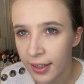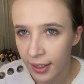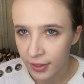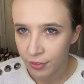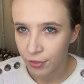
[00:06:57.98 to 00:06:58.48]

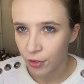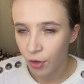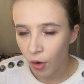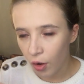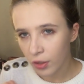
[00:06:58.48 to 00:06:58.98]
that for
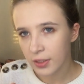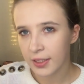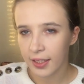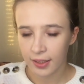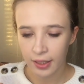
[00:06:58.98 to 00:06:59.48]
all
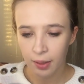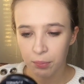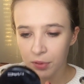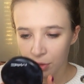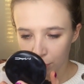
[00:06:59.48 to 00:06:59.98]
skin
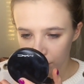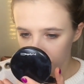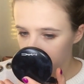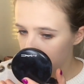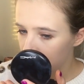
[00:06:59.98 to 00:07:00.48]
types it would
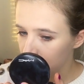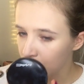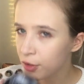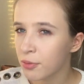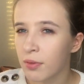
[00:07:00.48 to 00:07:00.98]
be rather
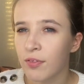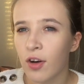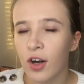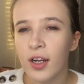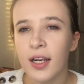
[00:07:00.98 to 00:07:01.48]
good. With
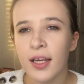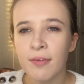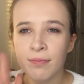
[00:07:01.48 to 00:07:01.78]
oily,